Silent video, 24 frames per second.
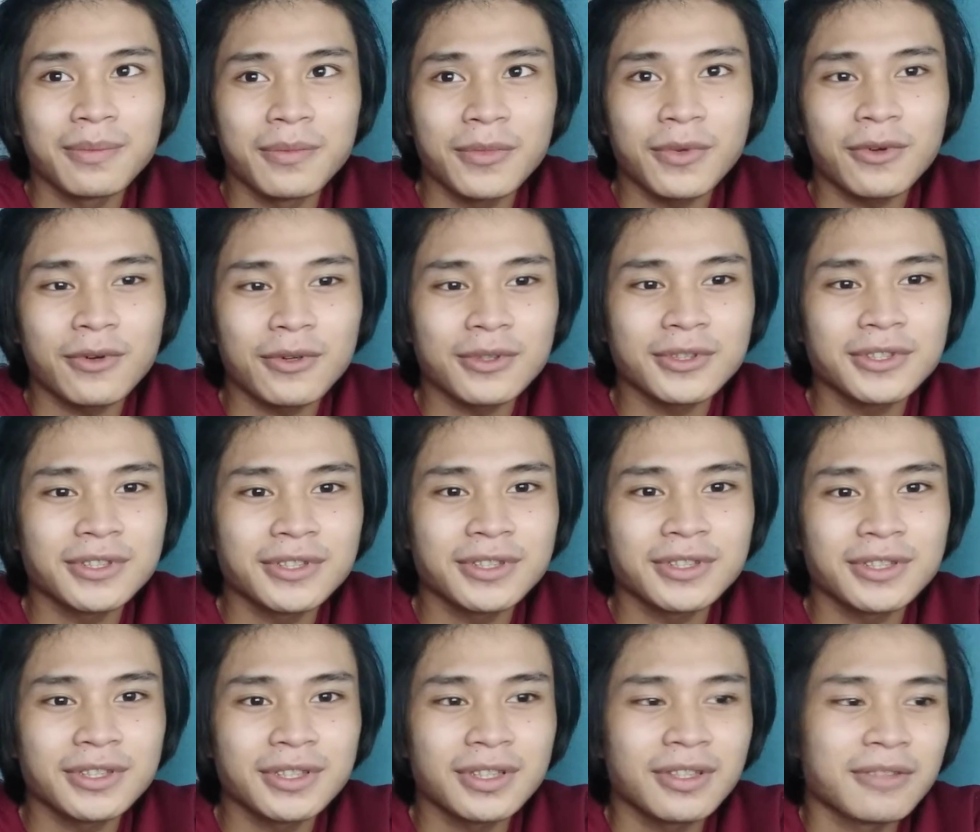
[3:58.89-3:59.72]

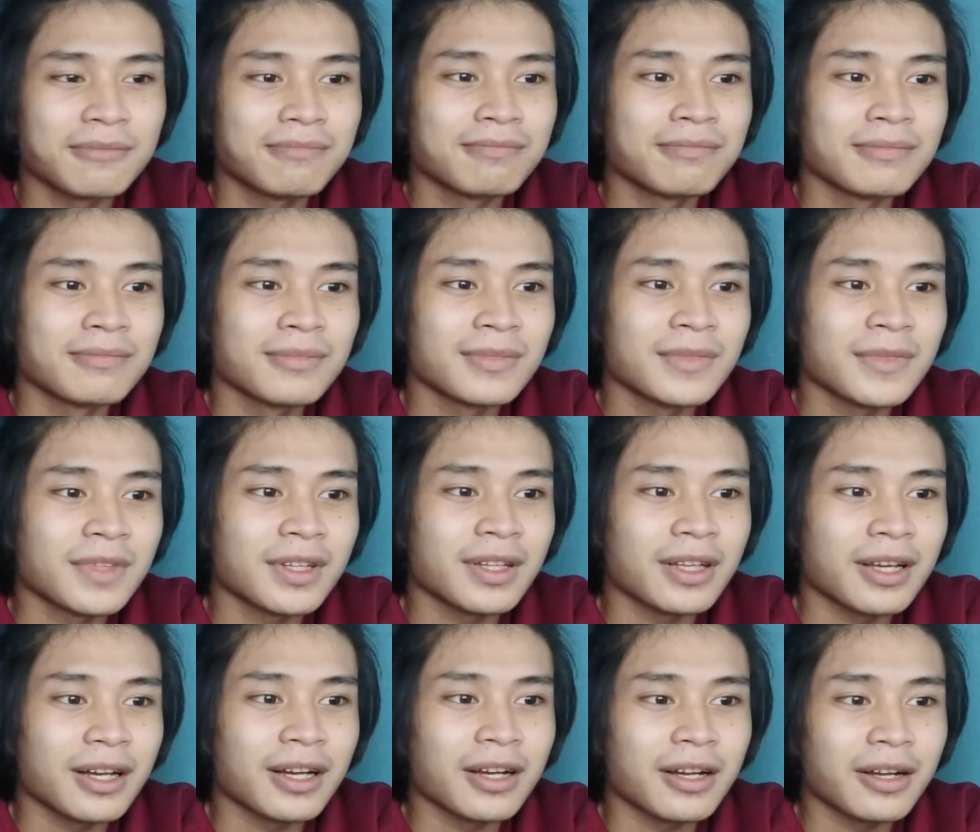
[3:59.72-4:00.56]
because
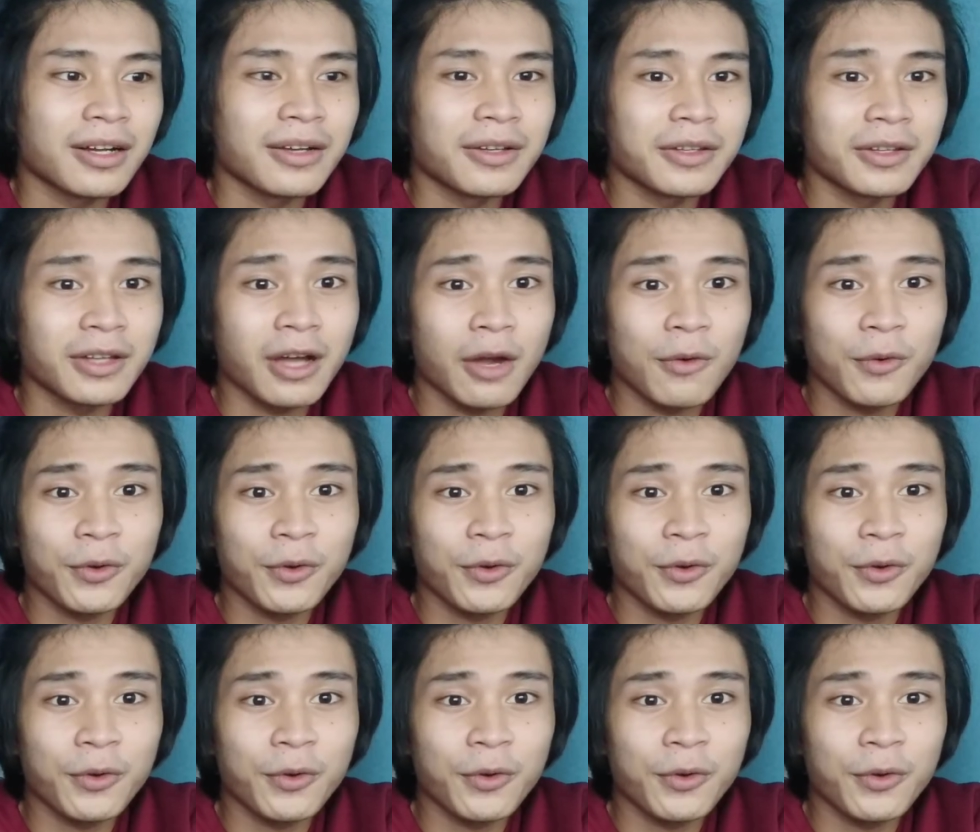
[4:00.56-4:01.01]
in our